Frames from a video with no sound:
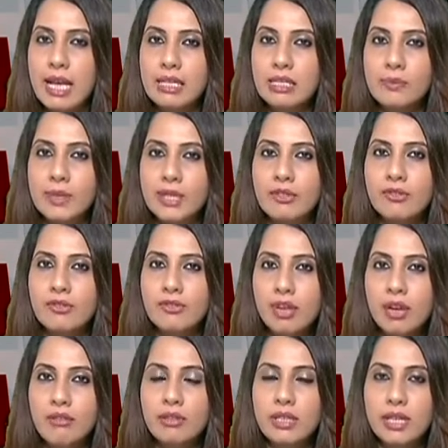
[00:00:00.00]
has been
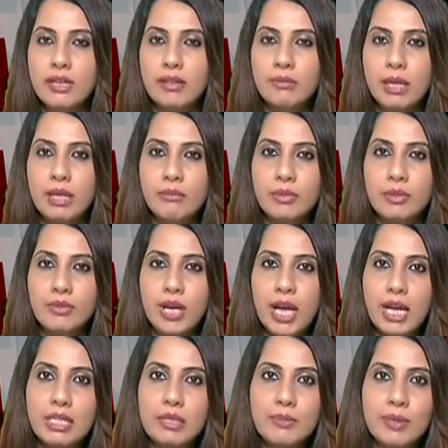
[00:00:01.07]
junked. An amendment
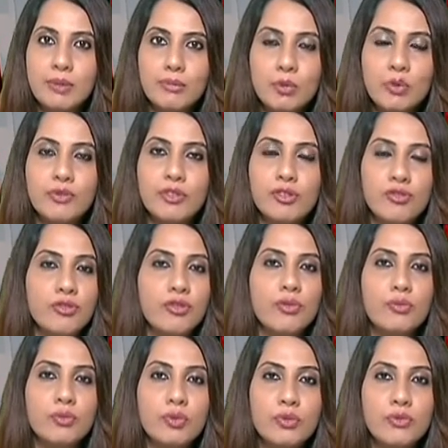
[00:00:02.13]
has been moved to
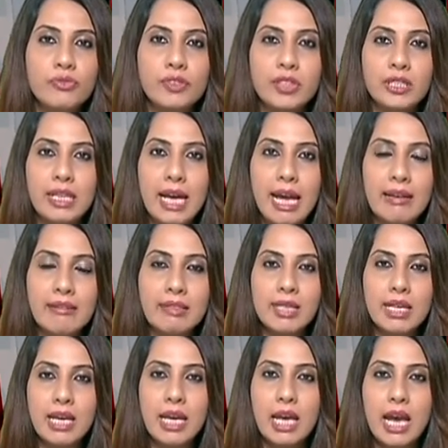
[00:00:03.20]
remove the tax
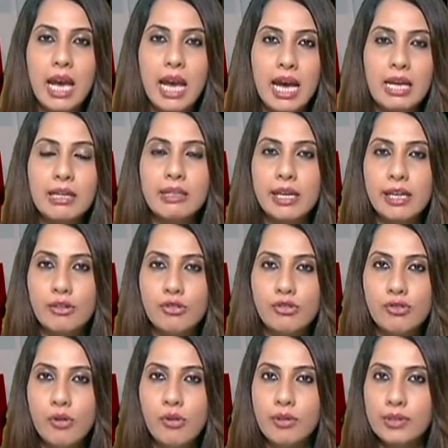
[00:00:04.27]
and
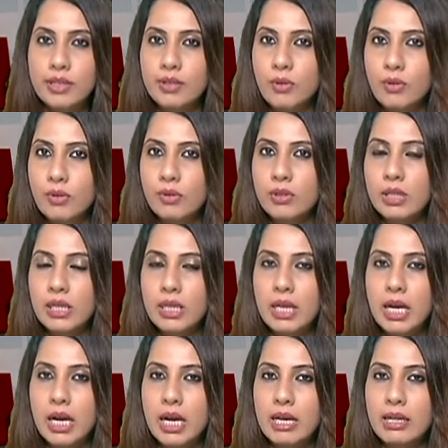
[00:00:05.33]
ensure that all
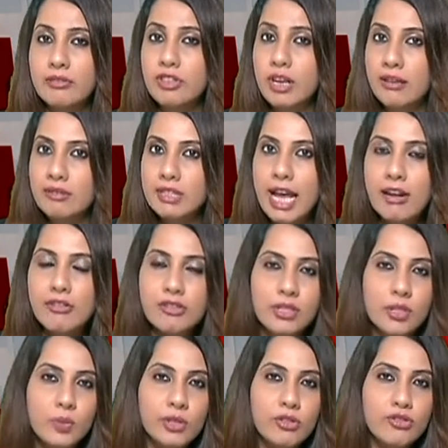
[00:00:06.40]

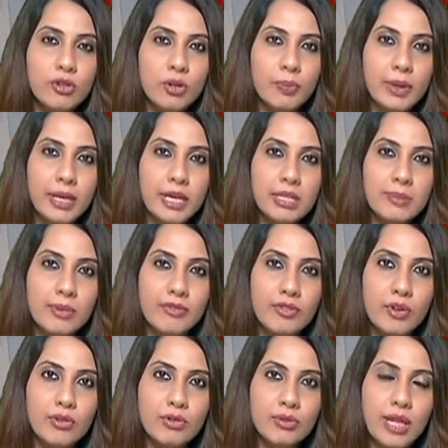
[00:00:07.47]
transactions which took place
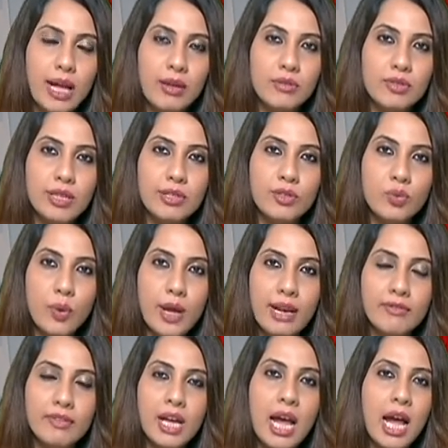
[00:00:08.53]
before
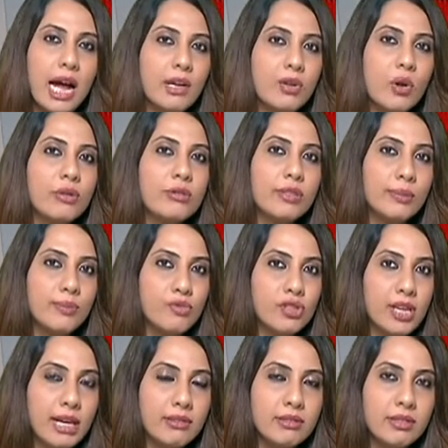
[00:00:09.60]
2012 are not
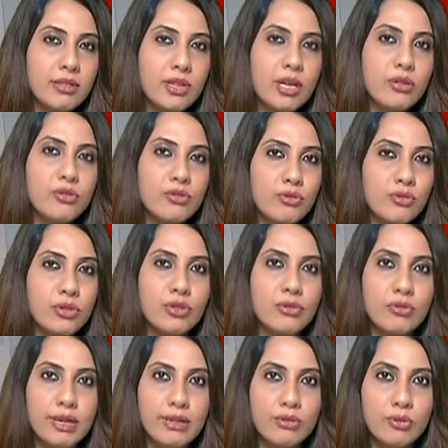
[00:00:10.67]
subjected to the
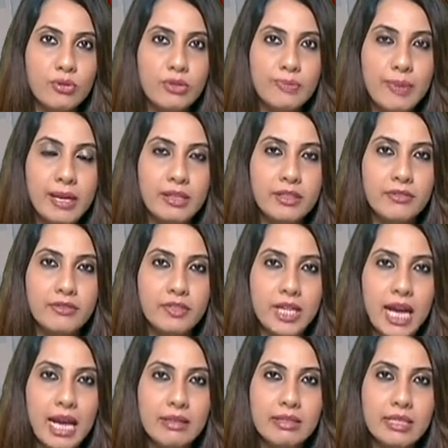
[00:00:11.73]
retrospective
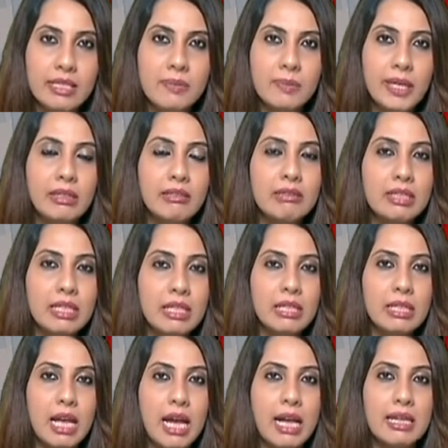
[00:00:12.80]
tax. It's been
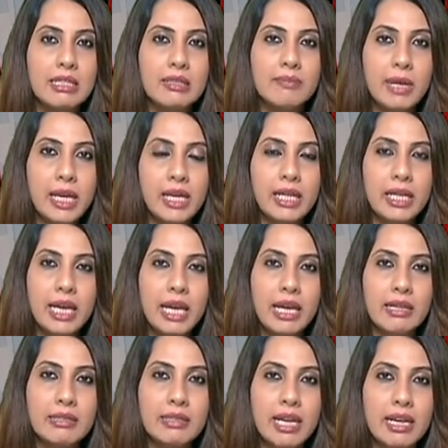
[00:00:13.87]
seen as many
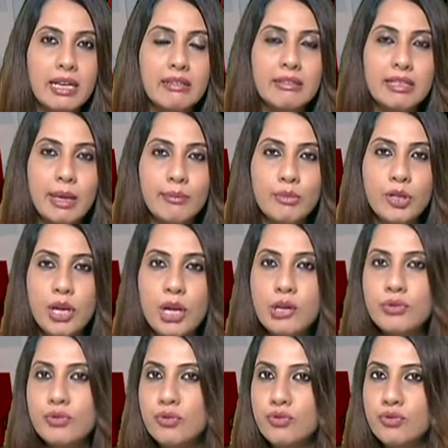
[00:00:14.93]
as an attempt
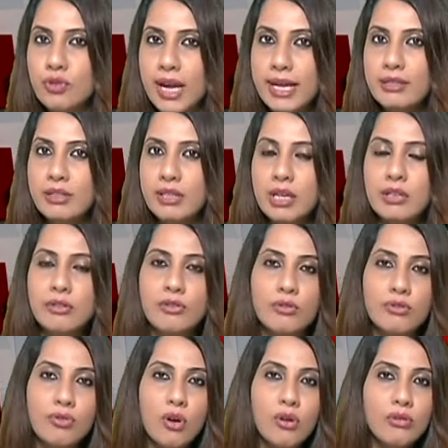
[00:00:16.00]
to right the
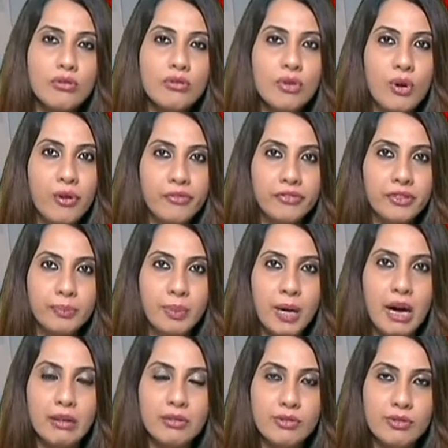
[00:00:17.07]
wrongs of the
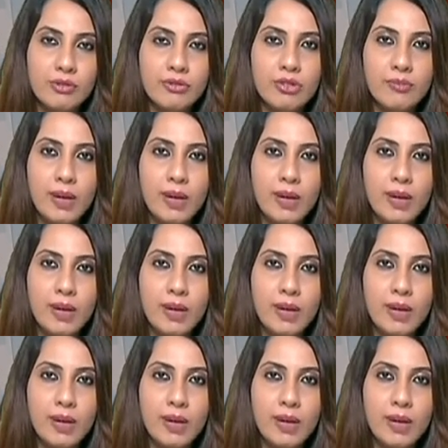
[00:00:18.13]
past. Ruchi